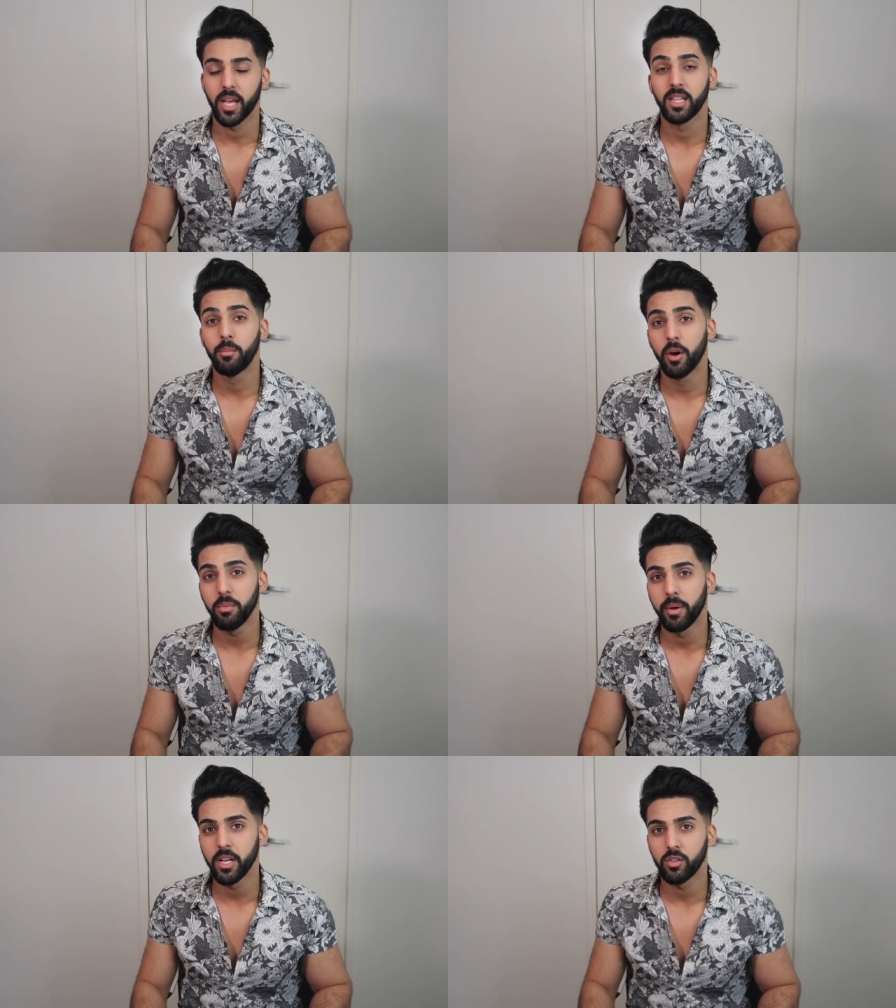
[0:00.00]
and they're
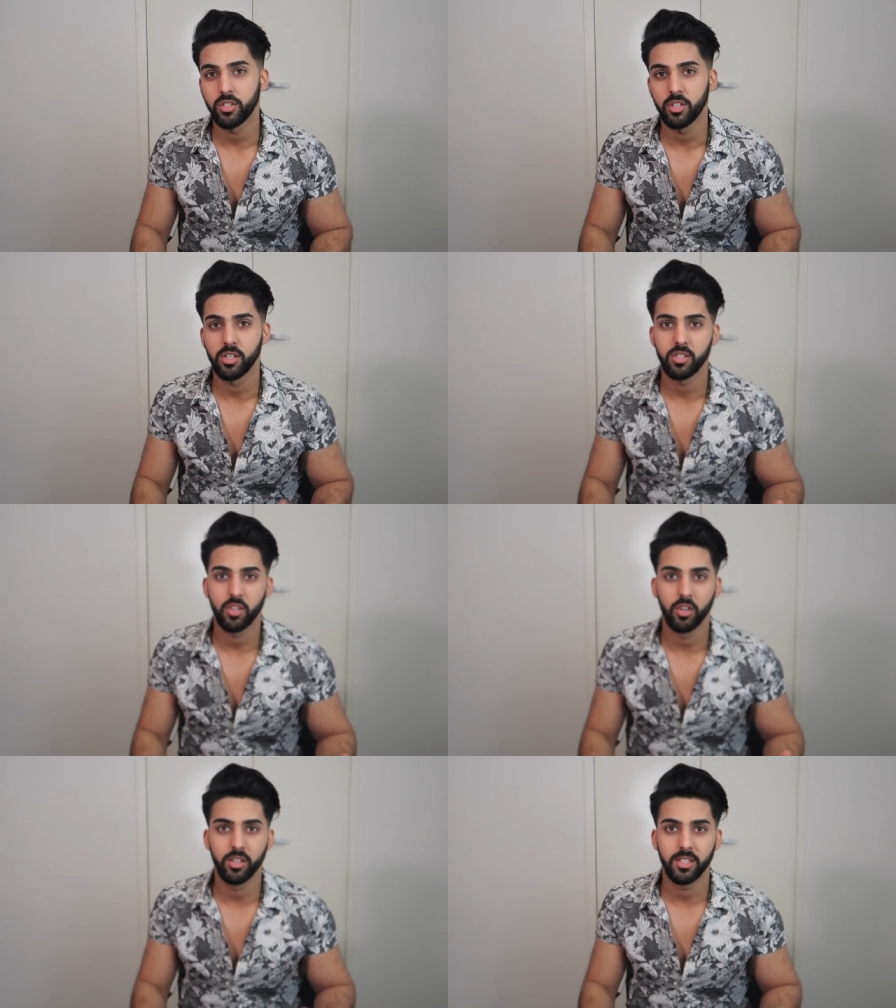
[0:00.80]
both medical students,
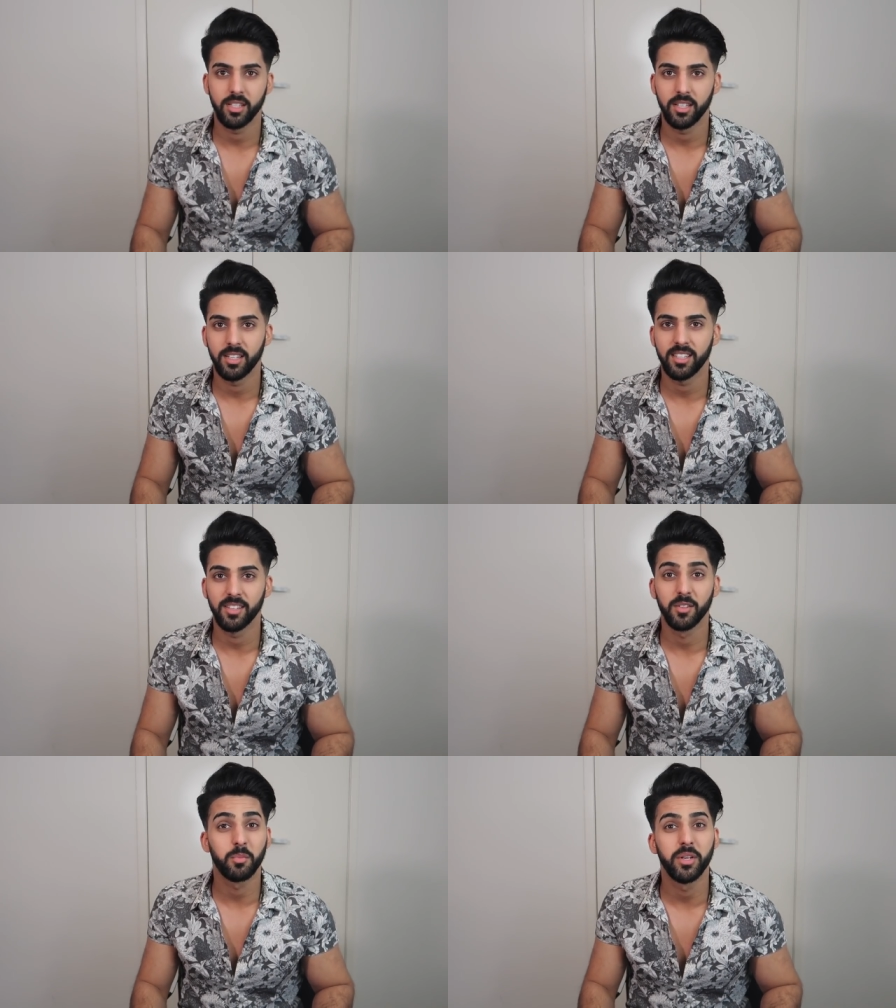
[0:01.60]
so you know
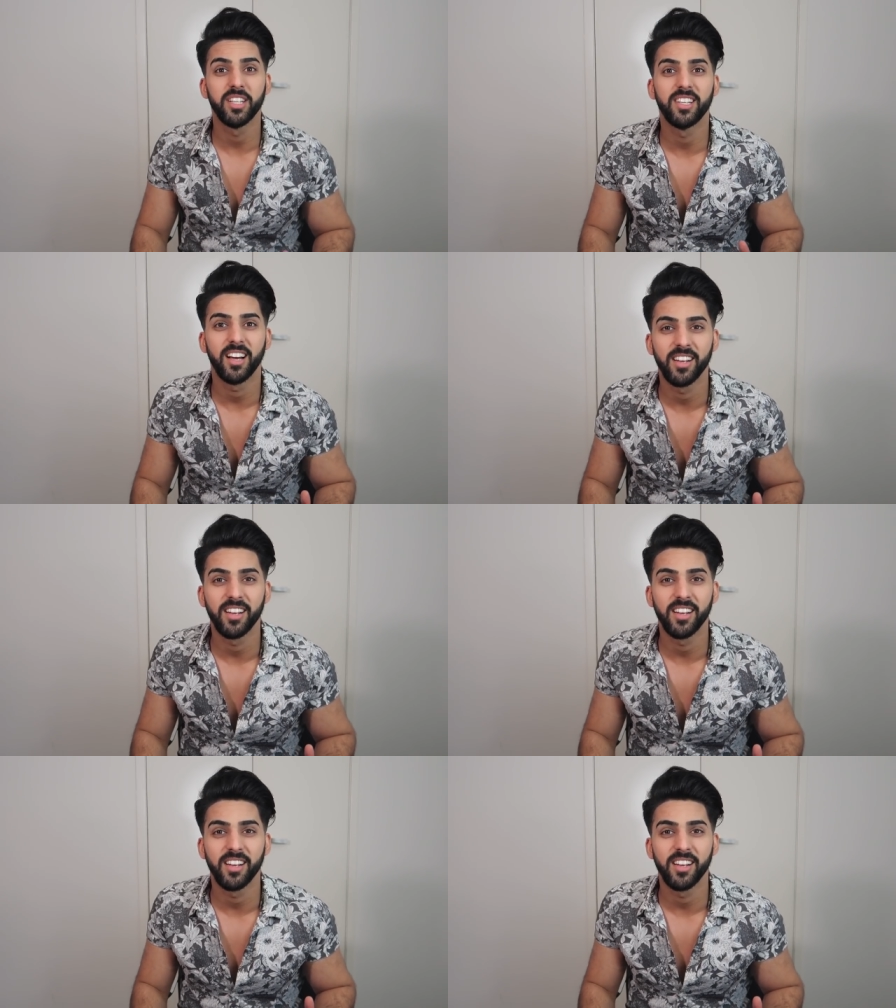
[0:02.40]
it was pretty cute